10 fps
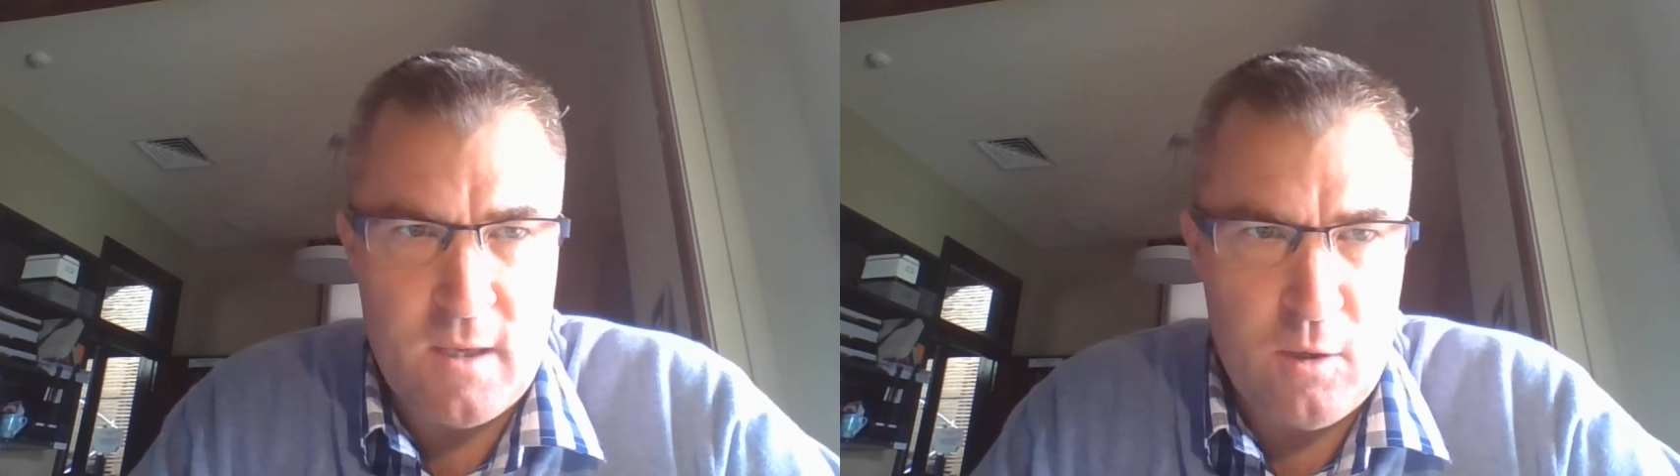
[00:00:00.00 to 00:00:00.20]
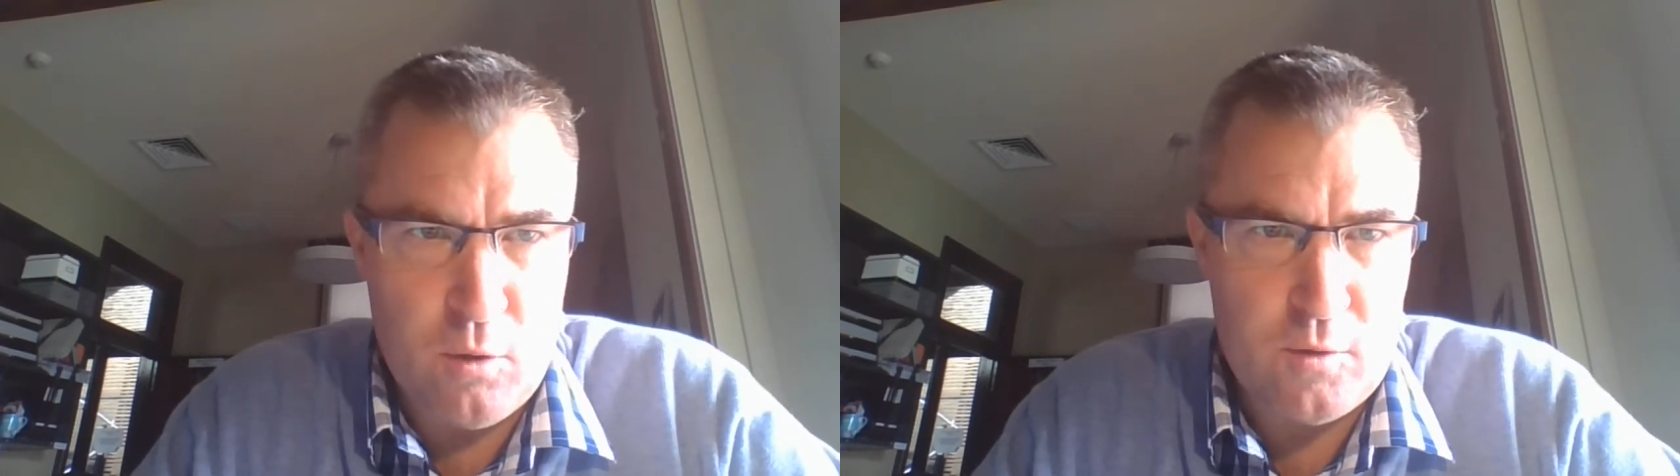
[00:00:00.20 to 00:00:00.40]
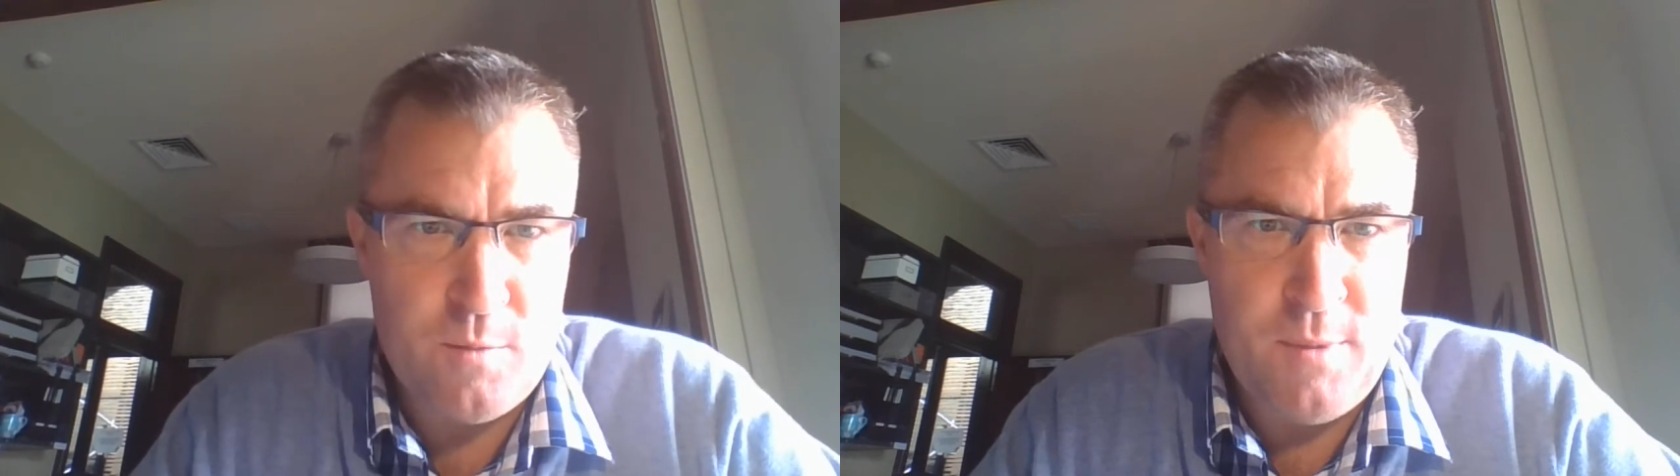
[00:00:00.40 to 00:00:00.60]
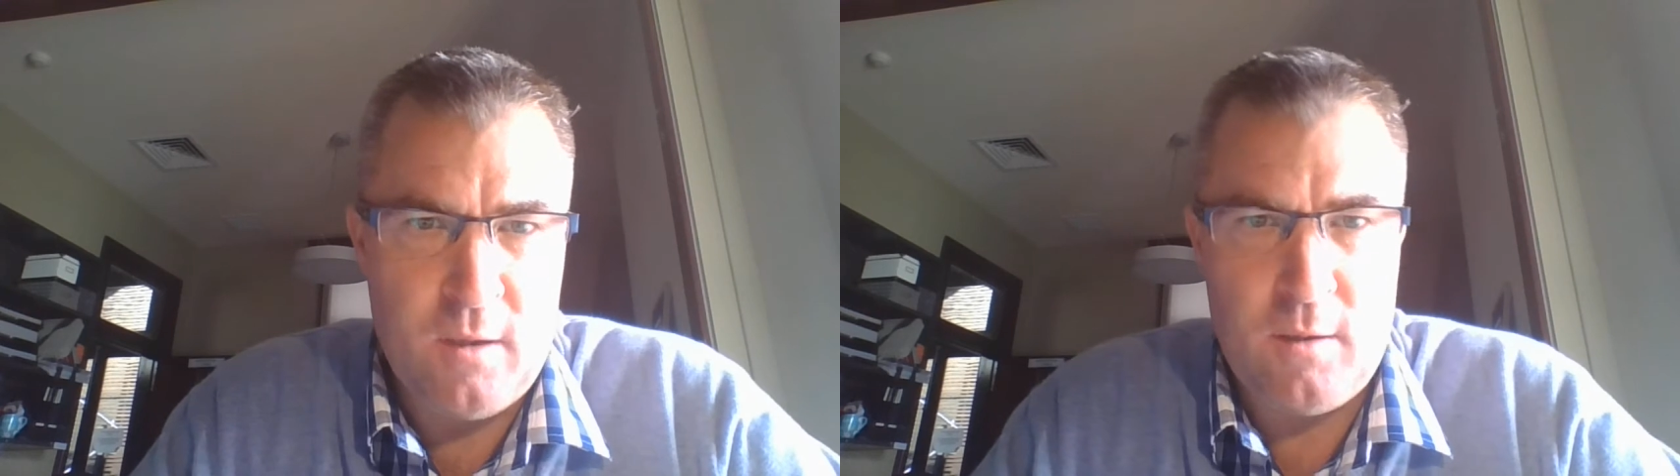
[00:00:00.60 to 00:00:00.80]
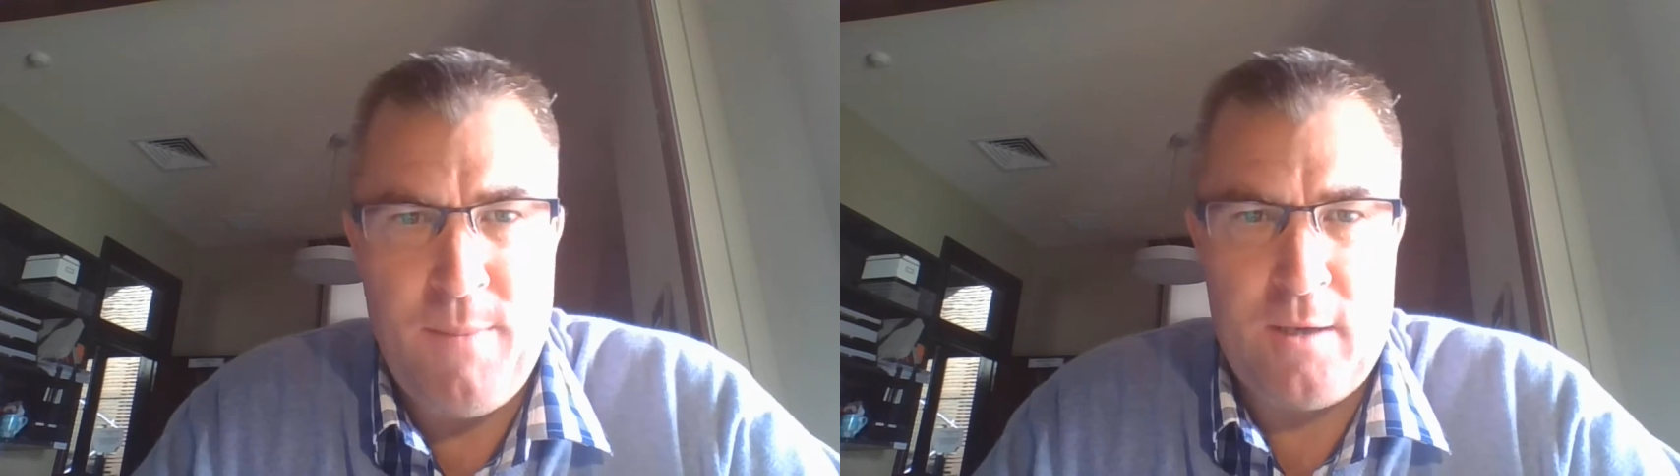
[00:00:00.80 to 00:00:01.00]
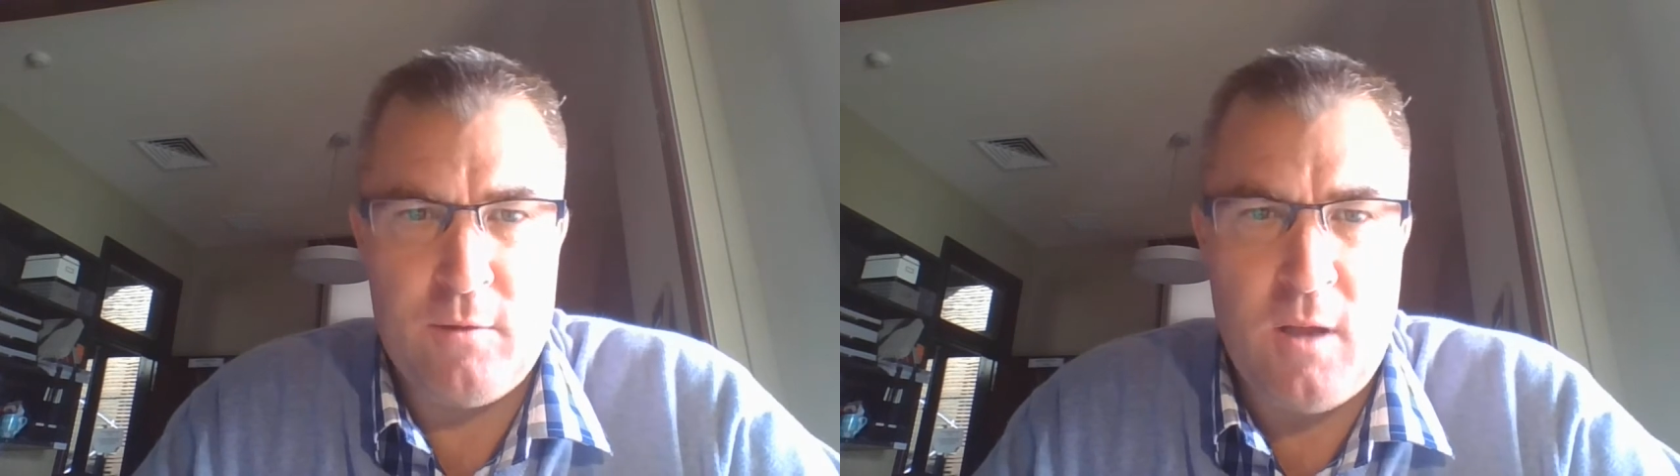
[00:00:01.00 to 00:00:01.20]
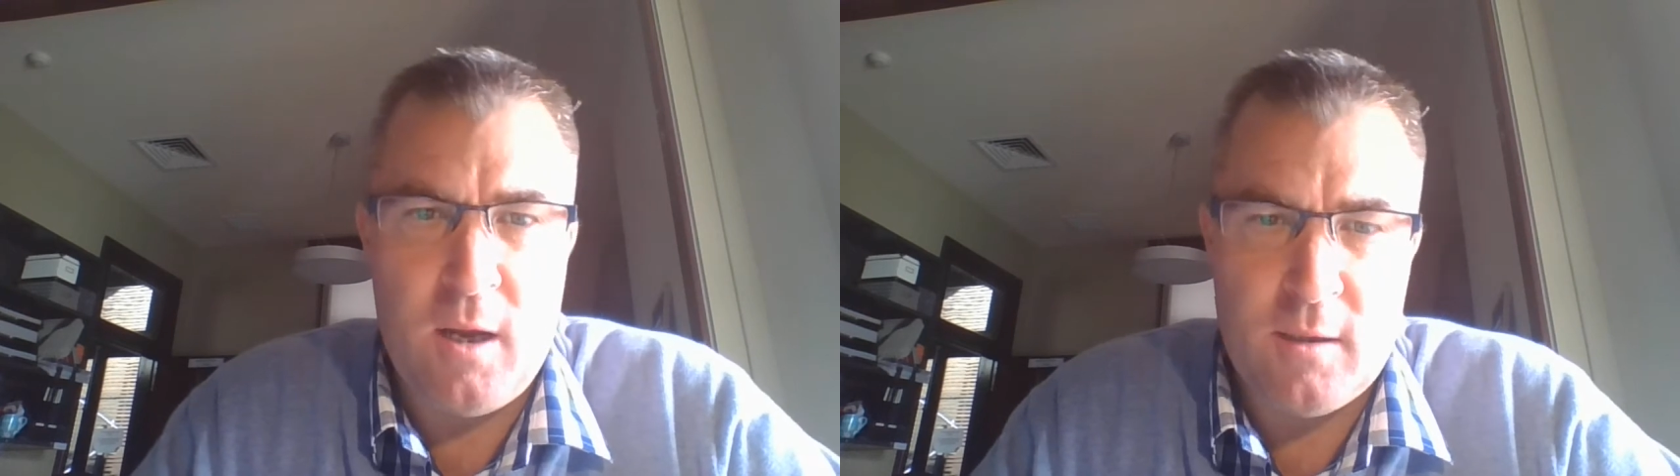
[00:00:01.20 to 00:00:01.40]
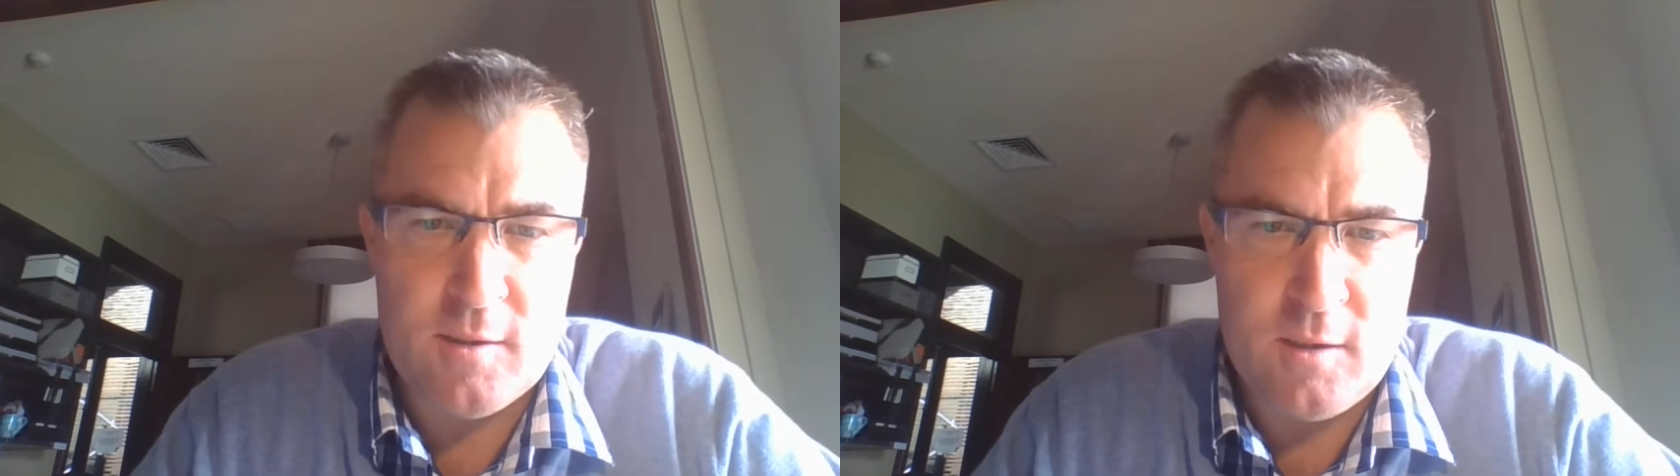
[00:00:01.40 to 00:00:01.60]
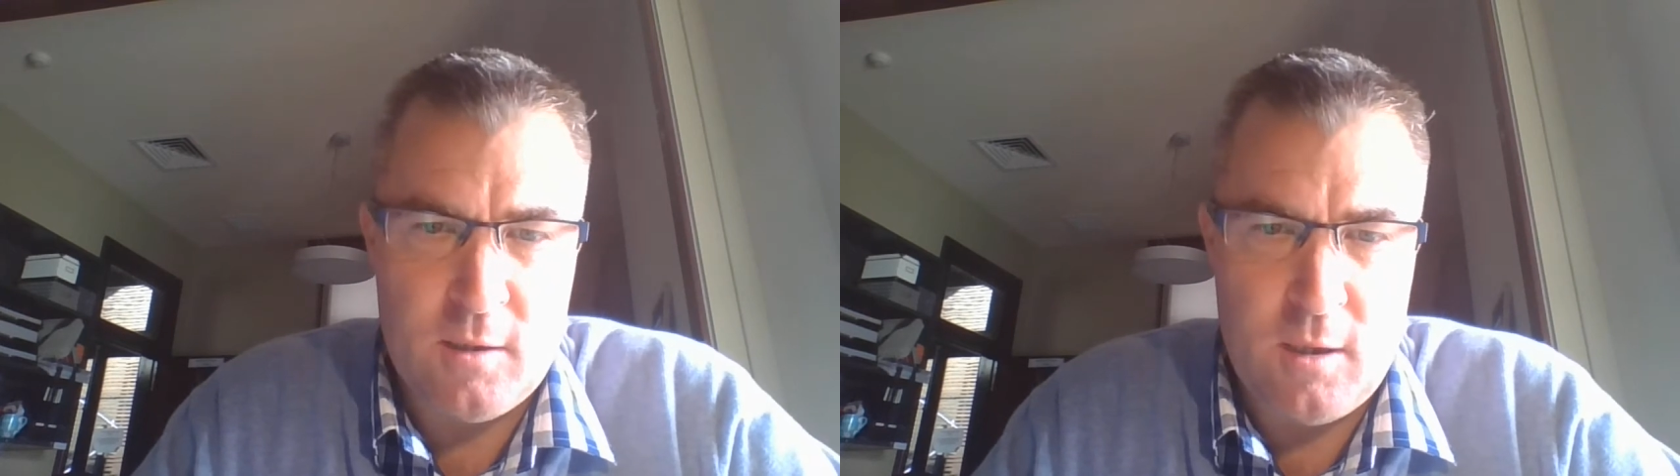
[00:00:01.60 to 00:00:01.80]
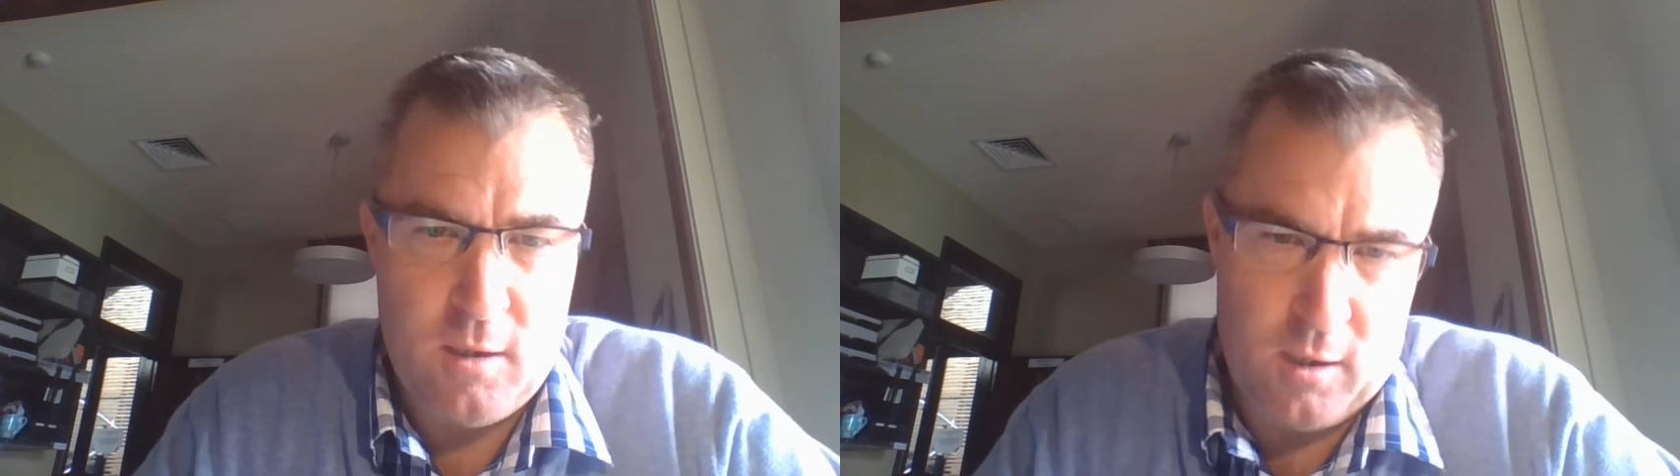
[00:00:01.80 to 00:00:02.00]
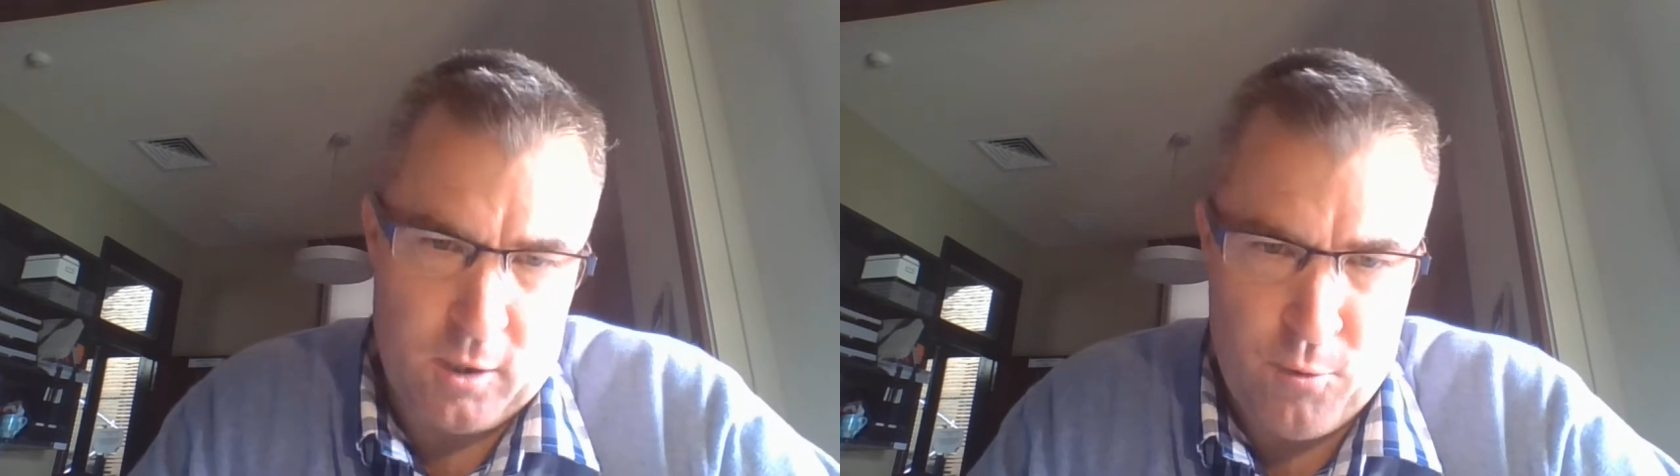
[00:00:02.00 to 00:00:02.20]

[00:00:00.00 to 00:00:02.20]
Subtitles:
in order to build a better alliance and a